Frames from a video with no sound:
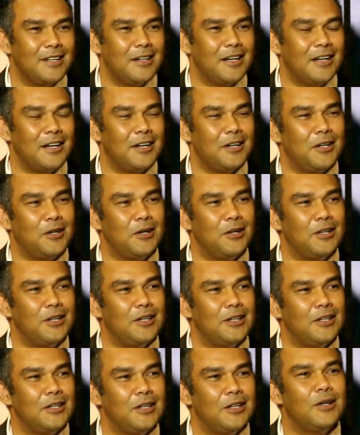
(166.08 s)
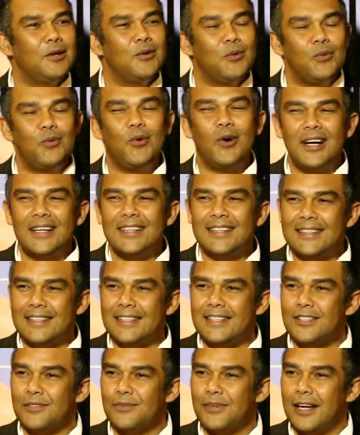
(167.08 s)
uh, what
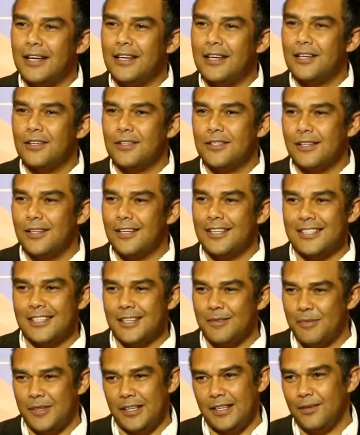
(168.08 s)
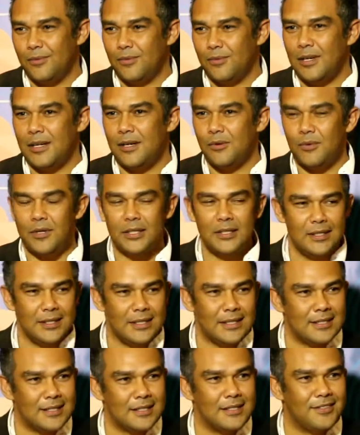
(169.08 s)
is radio What, what
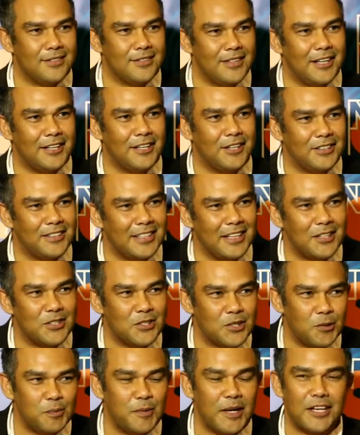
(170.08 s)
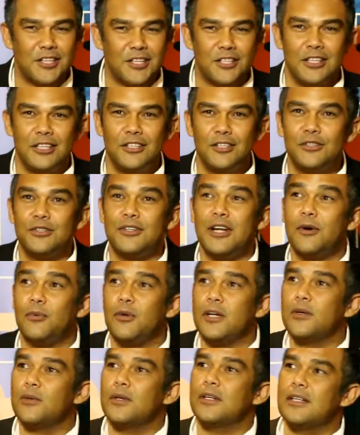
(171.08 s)
does a radio telescope actually do? Now,
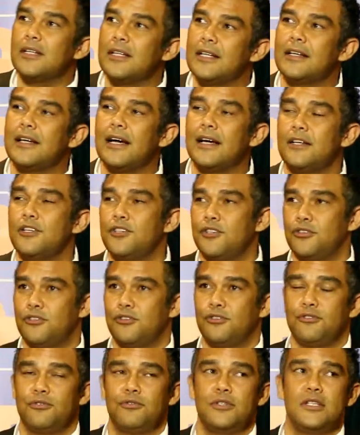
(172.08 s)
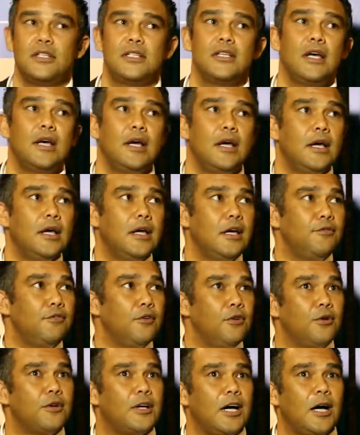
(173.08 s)
what I would encourage you to do is, if
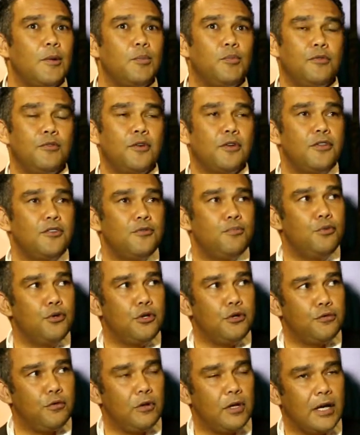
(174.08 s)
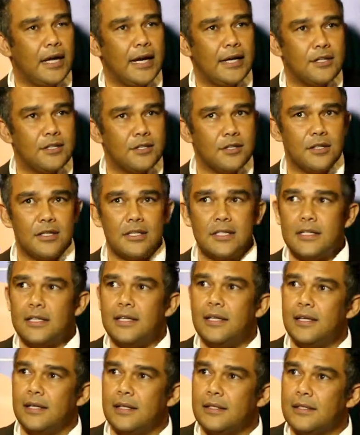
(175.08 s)
you look up, we've got these beautiful lights on the
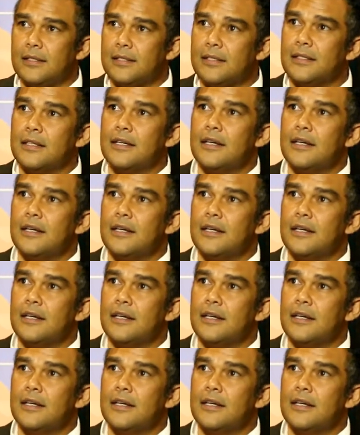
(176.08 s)
ceilings.